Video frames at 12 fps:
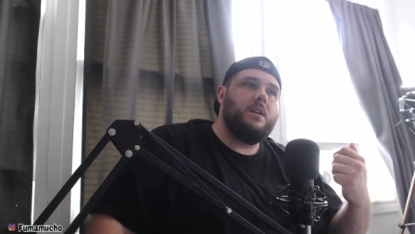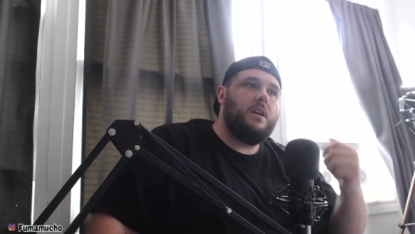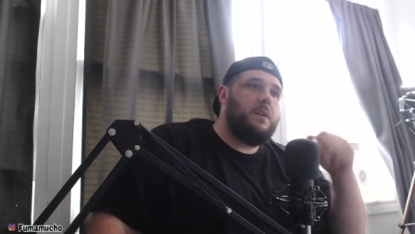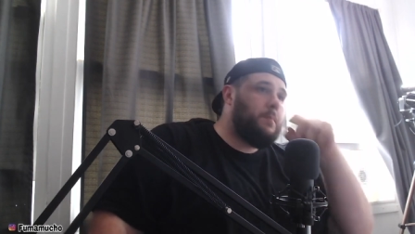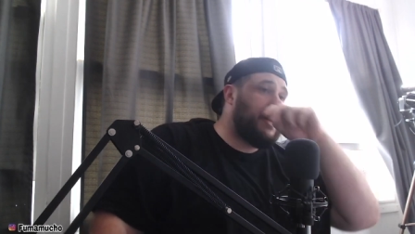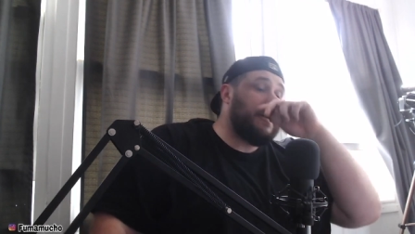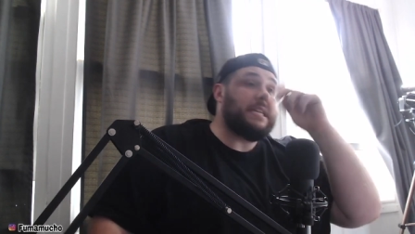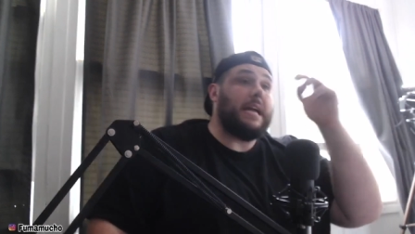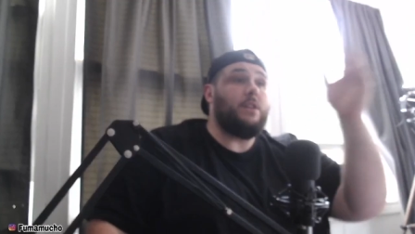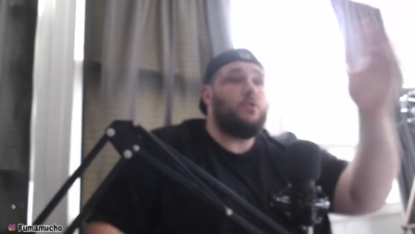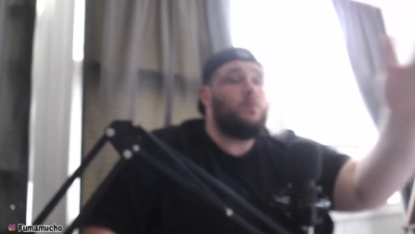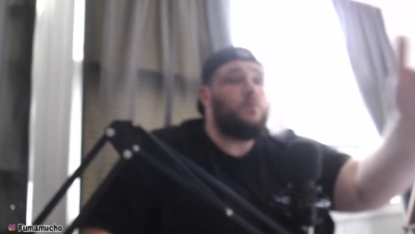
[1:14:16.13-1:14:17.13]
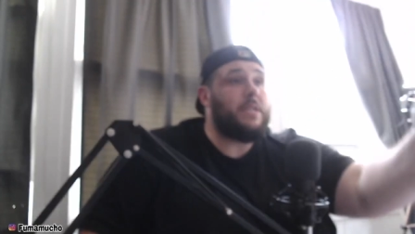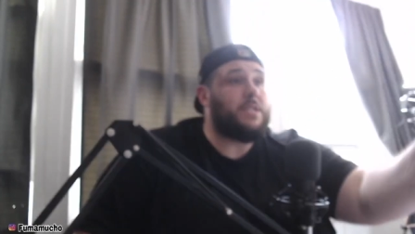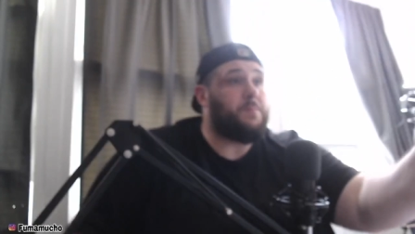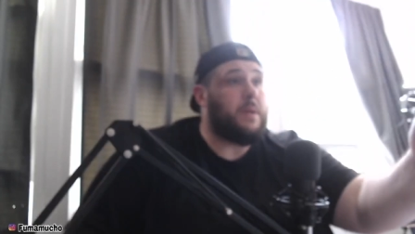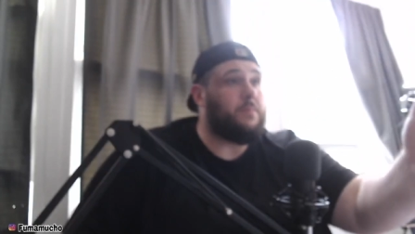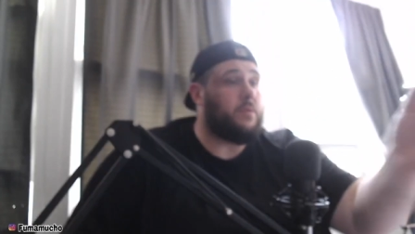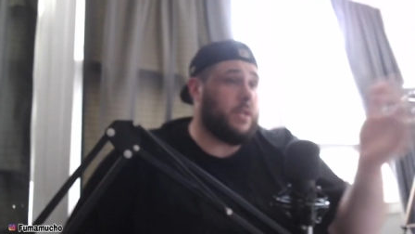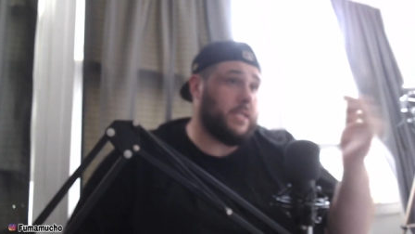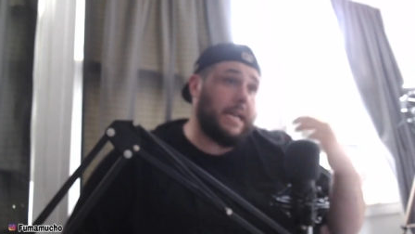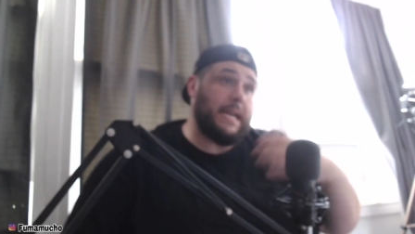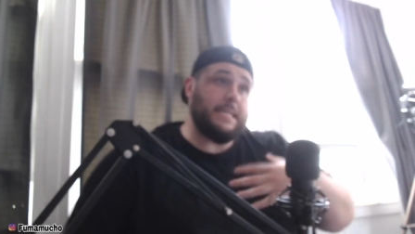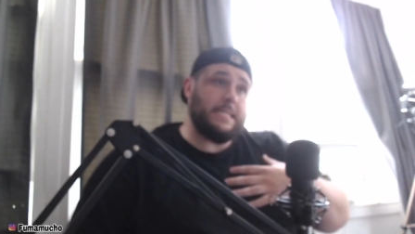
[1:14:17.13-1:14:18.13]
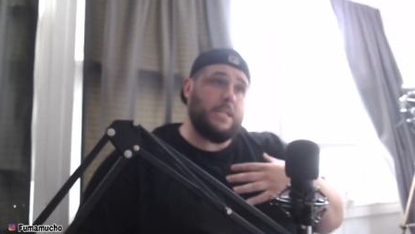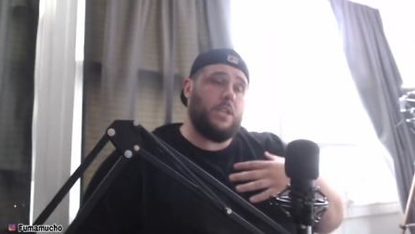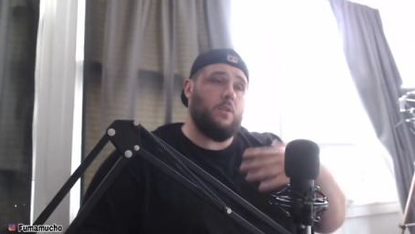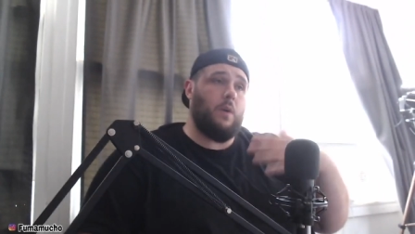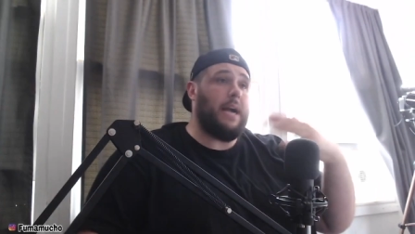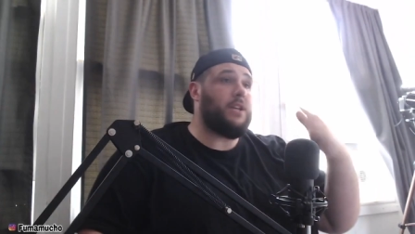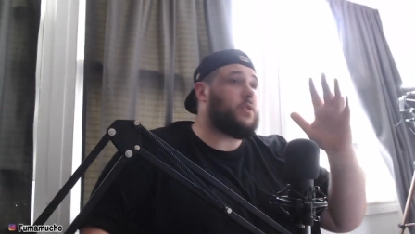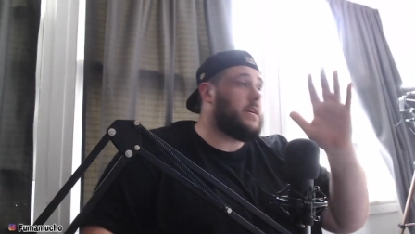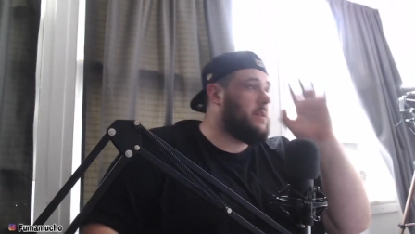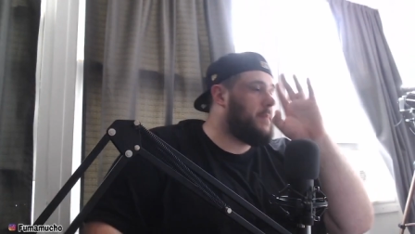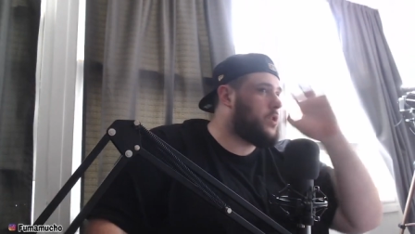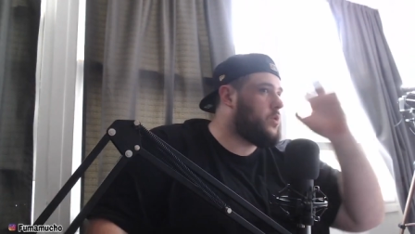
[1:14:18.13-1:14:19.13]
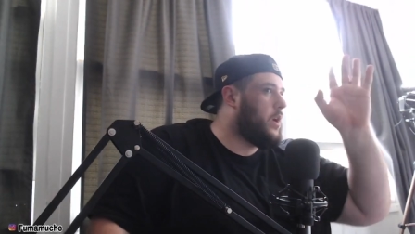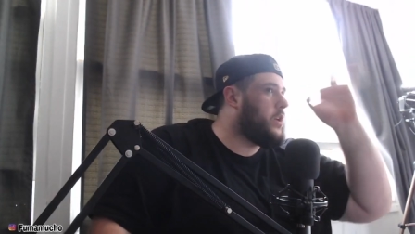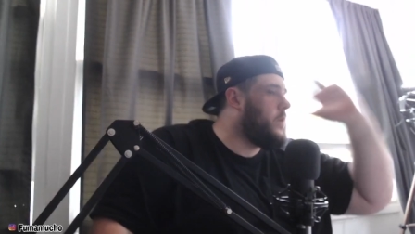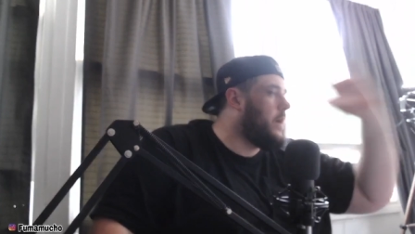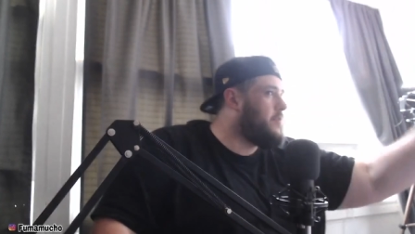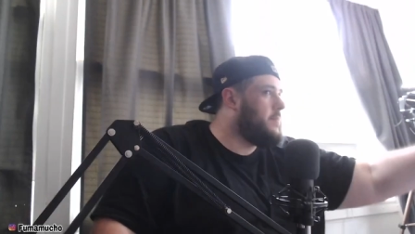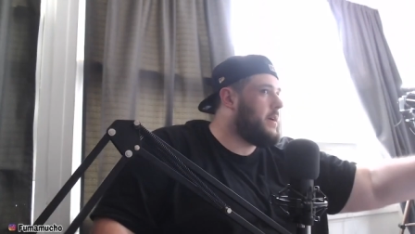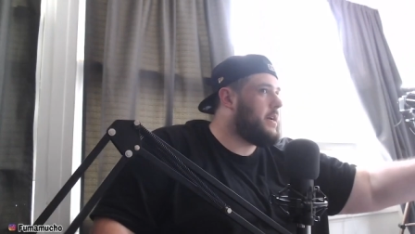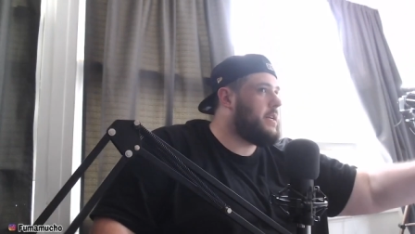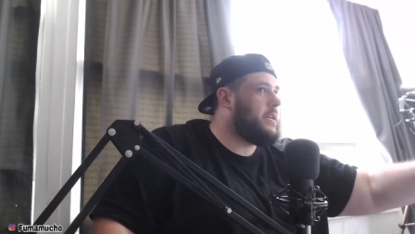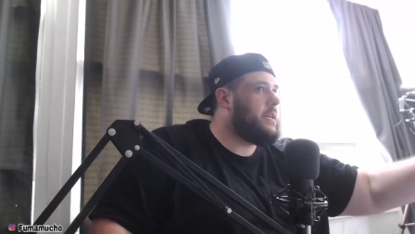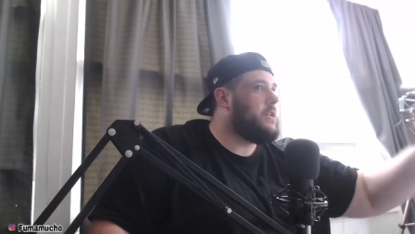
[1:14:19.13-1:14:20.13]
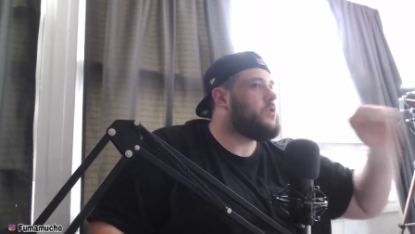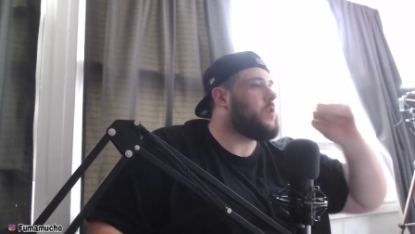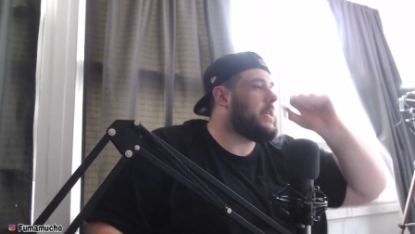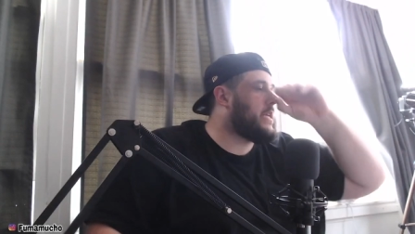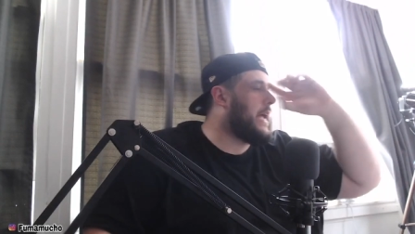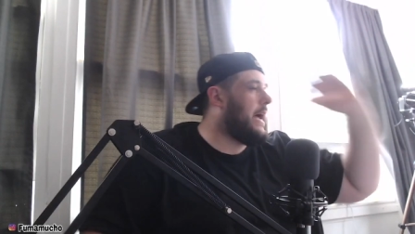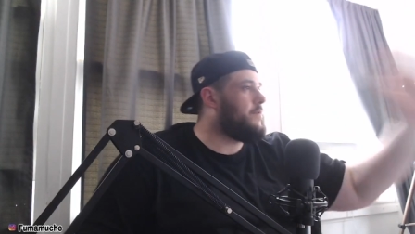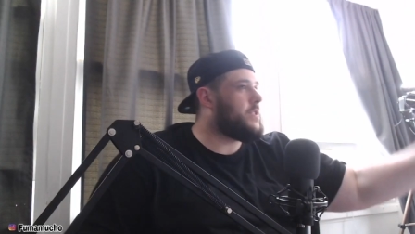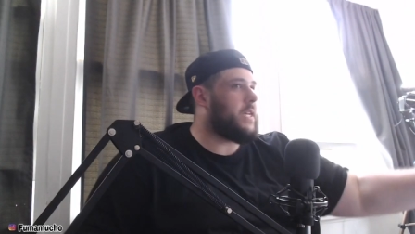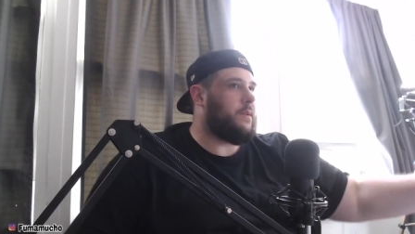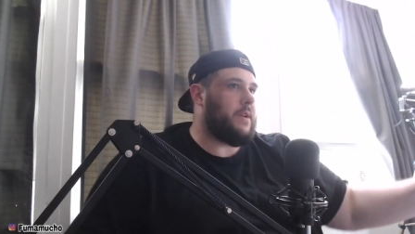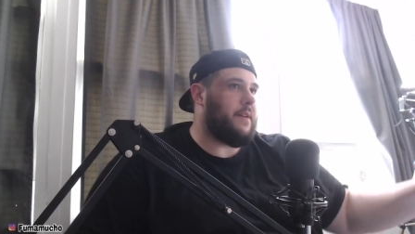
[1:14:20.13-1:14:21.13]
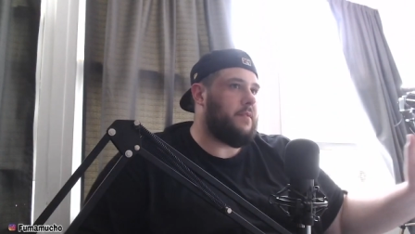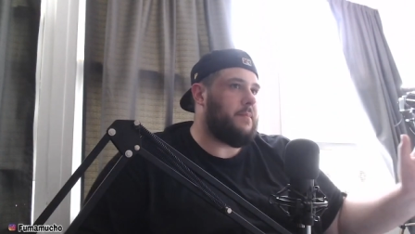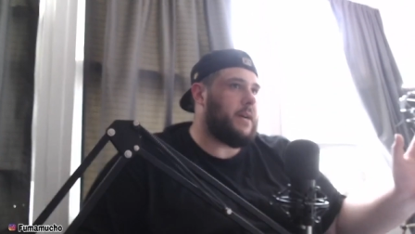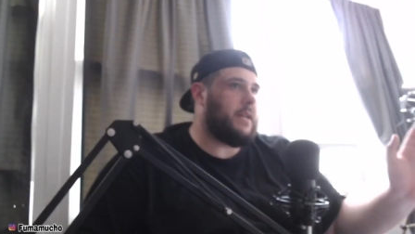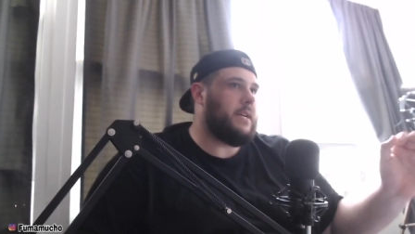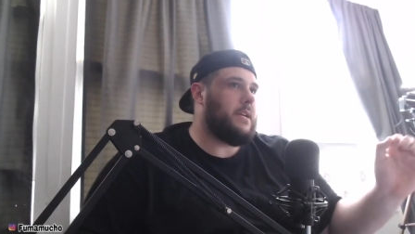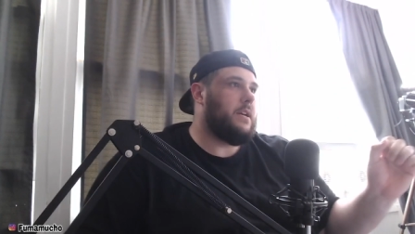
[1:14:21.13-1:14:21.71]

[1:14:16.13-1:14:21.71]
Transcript: Absolutely. Because I knew these people. Because like I said to you, I tried to make sure I knew everybody, tried to conversate with everybody,